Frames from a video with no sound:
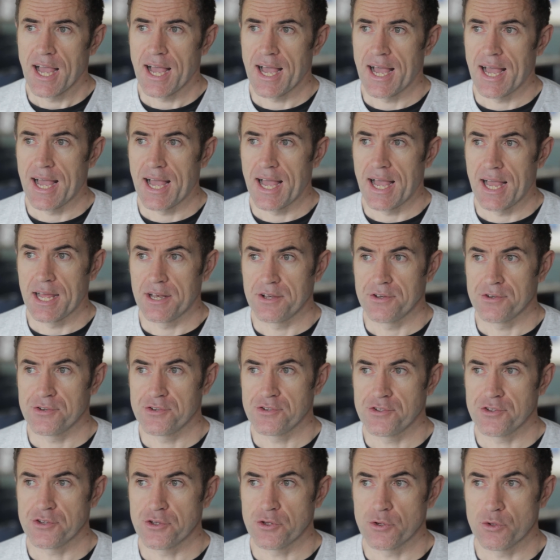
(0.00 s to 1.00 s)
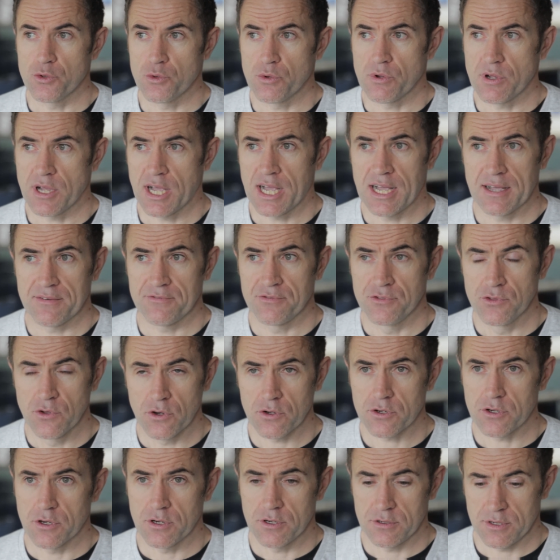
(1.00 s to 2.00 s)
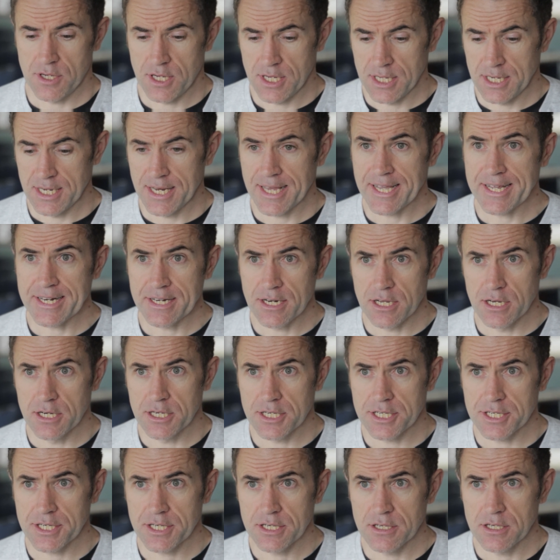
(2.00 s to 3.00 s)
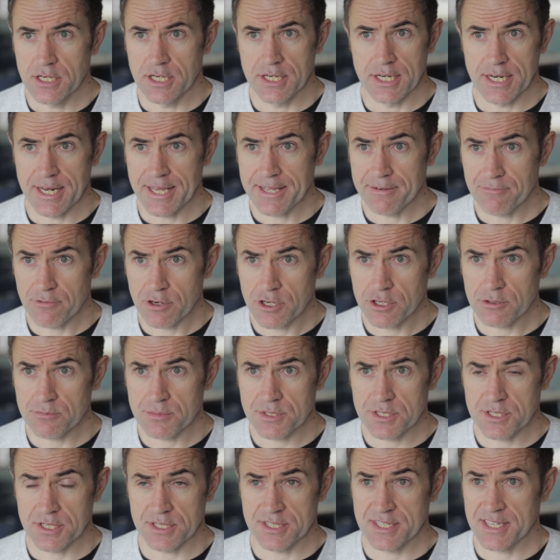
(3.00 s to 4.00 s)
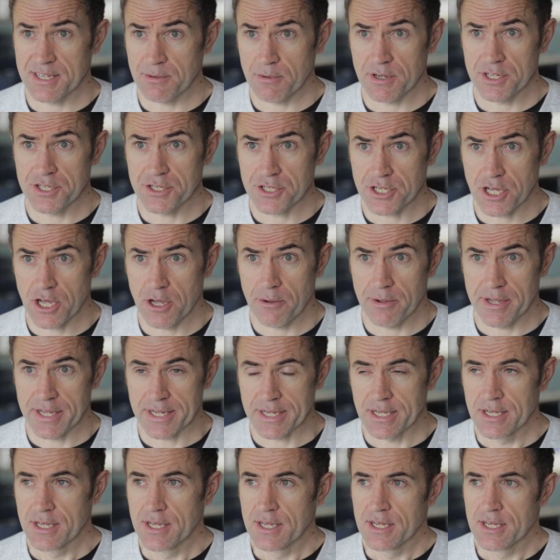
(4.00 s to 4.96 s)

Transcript: and you have not got a lane line and lane ropes to see where you're going.